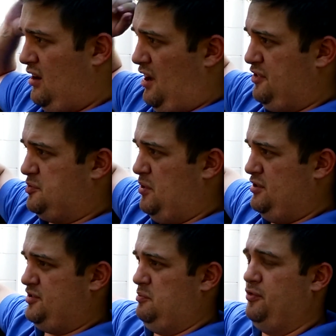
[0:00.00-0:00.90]
I've
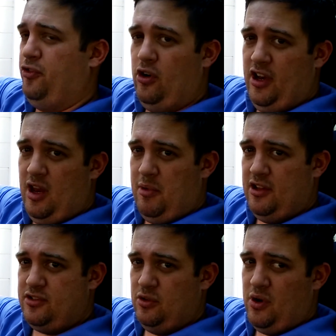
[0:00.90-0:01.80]
experienced it before in an
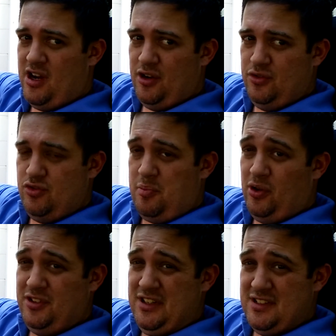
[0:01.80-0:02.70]
MR2 where it'll drip
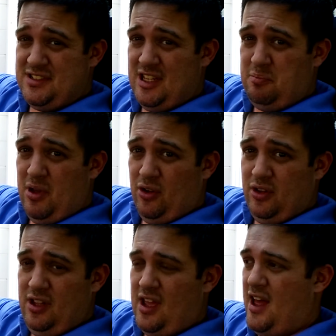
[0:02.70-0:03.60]
onto your seatbelt
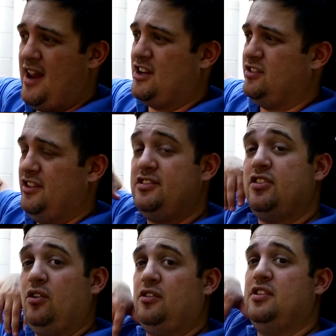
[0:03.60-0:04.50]
and actually
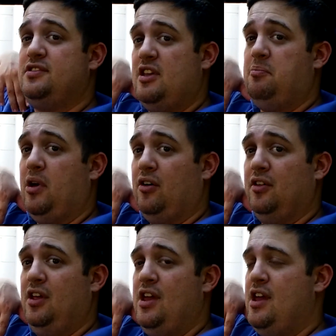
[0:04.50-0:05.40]
soak the
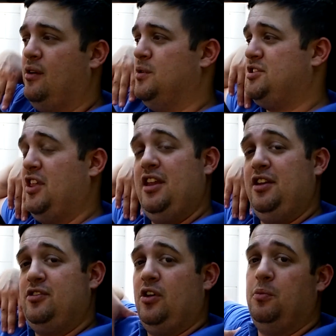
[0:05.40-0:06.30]
seatbelt, which then
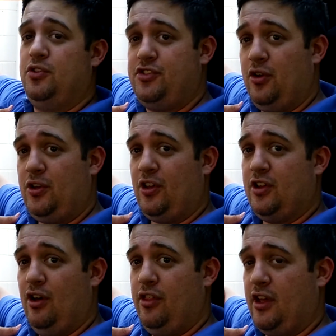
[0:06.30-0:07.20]
in turn will soak your
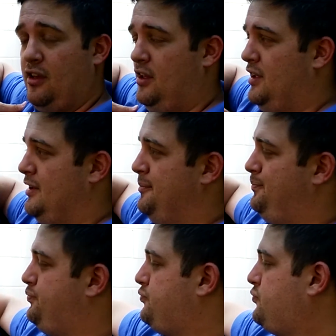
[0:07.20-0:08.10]
clothing.
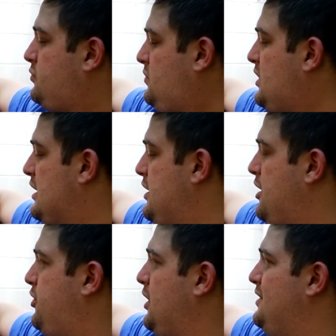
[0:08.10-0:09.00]
The
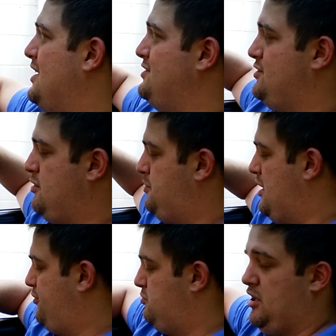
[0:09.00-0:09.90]
other thing it does is drip
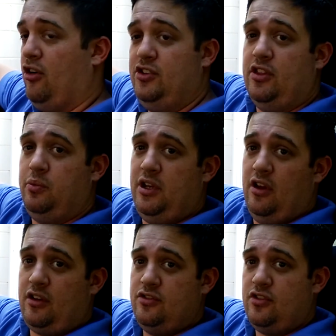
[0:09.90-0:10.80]
down from here onto the
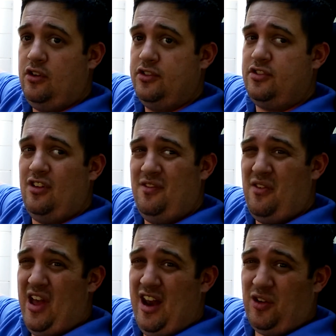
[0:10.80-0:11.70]
window controls. I've
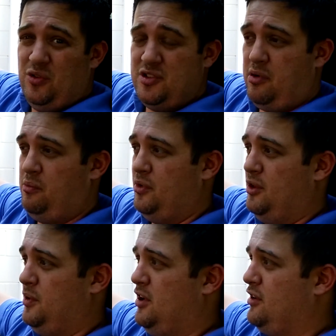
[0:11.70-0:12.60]
never had it cause a problem
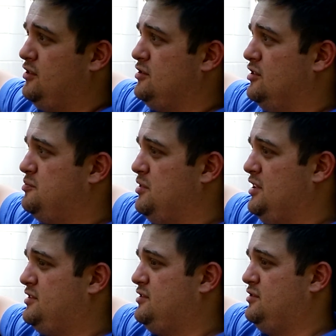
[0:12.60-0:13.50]
with the window controls,
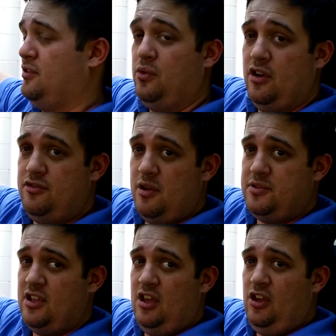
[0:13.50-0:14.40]
but that's sort of where it
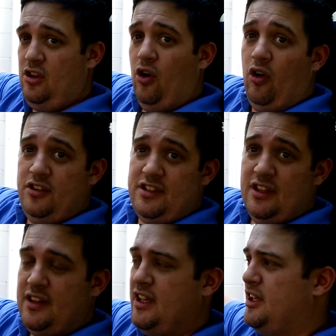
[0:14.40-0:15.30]
drips, or
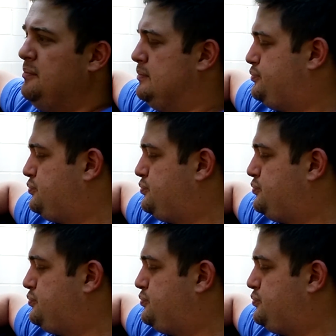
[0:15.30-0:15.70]
onto your knee.